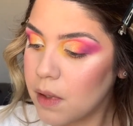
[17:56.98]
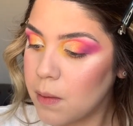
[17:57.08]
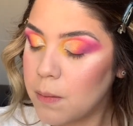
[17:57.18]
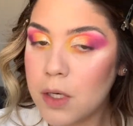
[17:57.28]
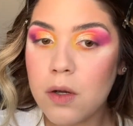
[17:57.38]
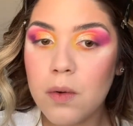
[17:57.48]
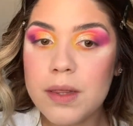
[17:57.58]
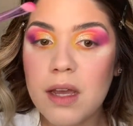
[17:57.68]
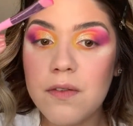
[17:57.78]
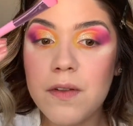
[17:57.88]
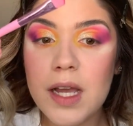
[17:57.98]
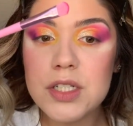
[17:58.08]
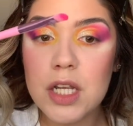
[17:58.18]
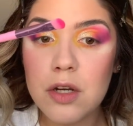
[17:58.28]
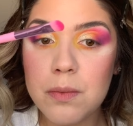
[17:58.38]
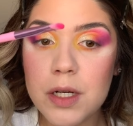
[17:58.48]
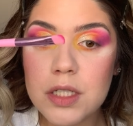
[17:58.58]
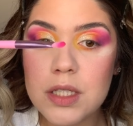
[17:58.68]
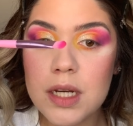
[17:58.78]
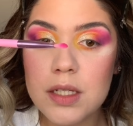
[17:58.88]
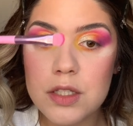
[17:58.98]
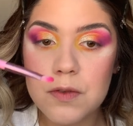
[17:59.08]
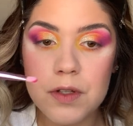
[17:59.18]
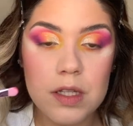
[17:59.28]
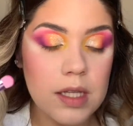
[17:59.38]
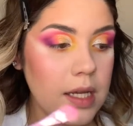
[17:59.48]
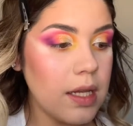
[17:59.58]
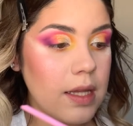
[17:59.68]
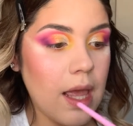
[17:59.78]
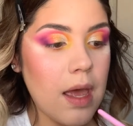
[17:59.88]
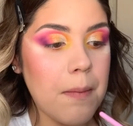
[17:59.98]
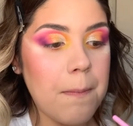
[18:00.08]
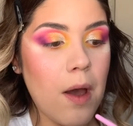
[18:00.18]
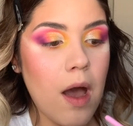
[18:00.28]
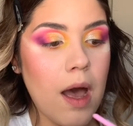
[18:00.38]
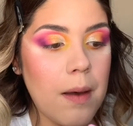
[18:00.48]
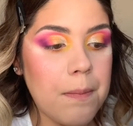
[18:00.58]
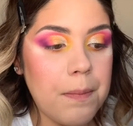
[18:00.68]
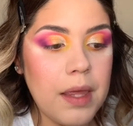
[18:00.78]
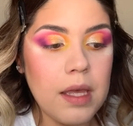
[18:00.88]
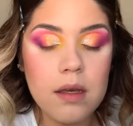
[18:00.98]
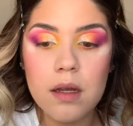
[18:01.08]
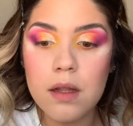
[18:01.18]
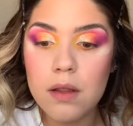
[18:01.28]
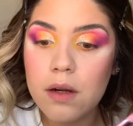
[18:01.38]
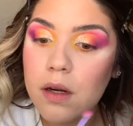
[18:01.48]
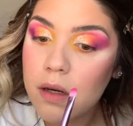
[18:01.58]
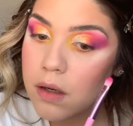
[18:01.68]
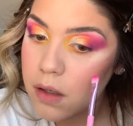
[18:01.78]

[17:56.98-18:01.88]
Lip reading: I'm gonna go in with that flat shader brush that I used for the lid and that hot pink color.